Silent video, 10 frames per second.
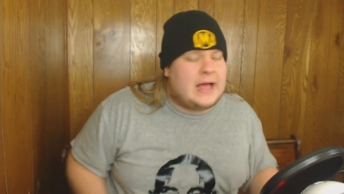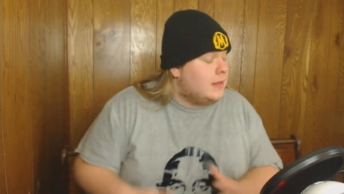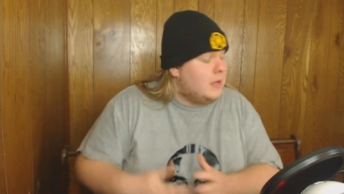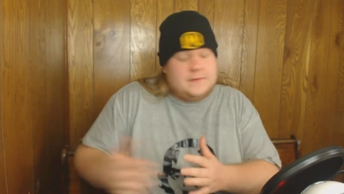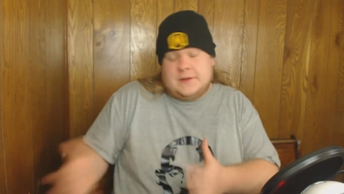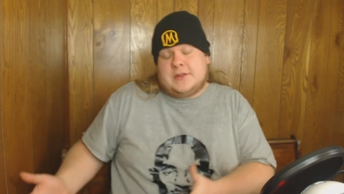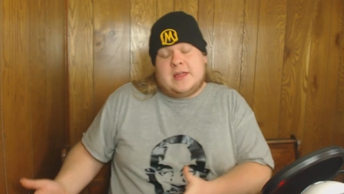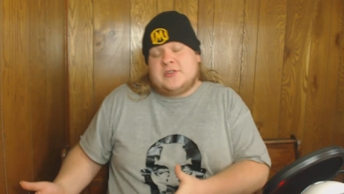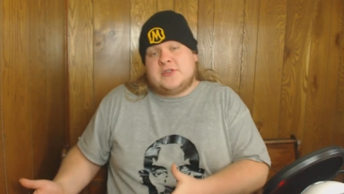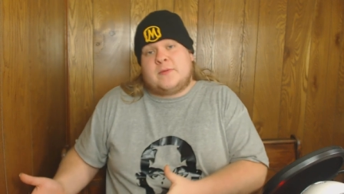I love Heath
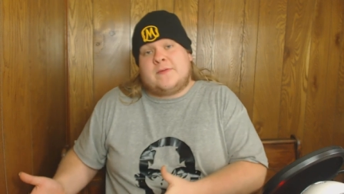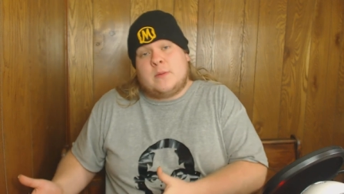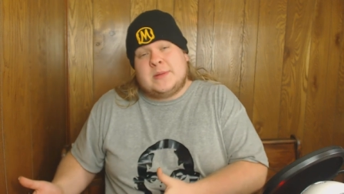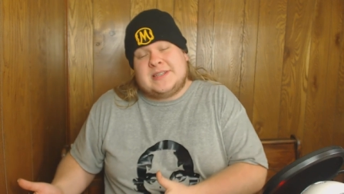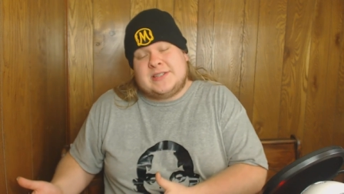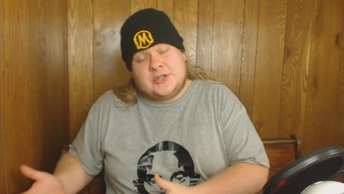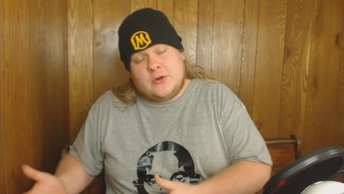Ledger's performance as the